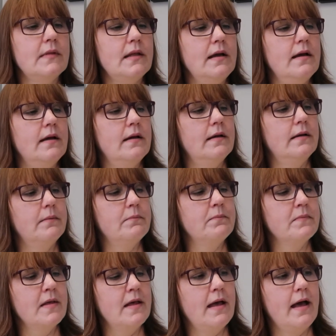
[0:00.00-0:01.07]

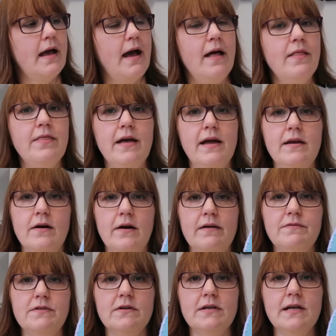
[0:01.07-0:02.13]
and And then
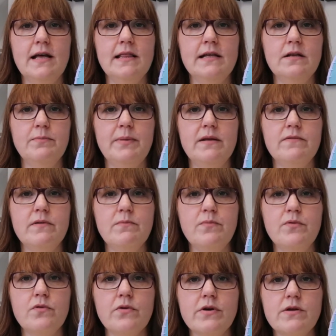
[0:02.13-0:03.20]
I've done a little bit of
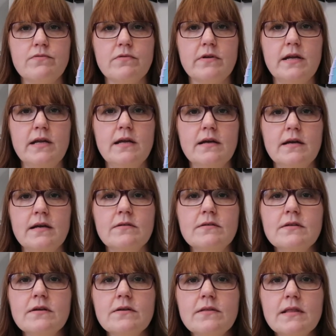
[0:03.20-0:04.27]
embroidery. I
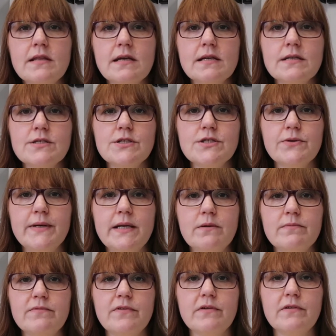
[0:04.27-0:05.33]
don't think it's showing
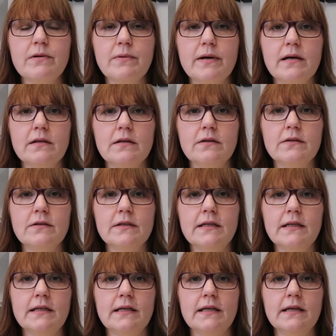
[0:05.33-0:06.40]
up very well on
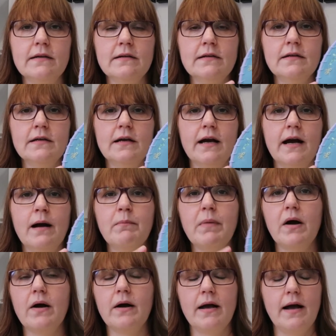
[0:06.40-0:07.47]
here.
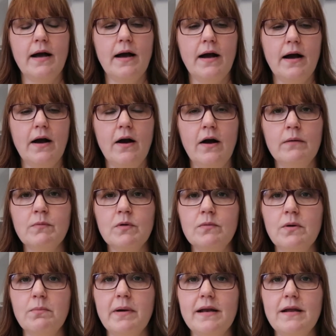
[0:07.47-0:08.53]
I'm
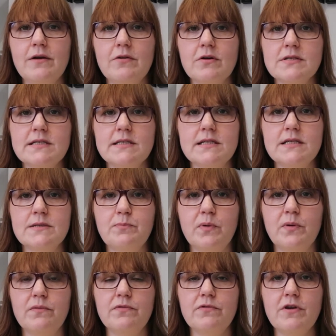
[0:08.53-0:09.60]
not bad at cross stitch,
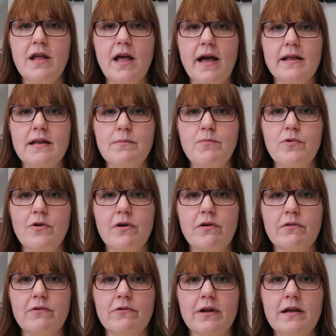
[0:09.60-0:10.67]
but freehand
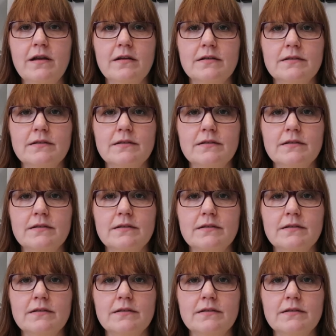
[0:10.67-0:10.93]
embroidery,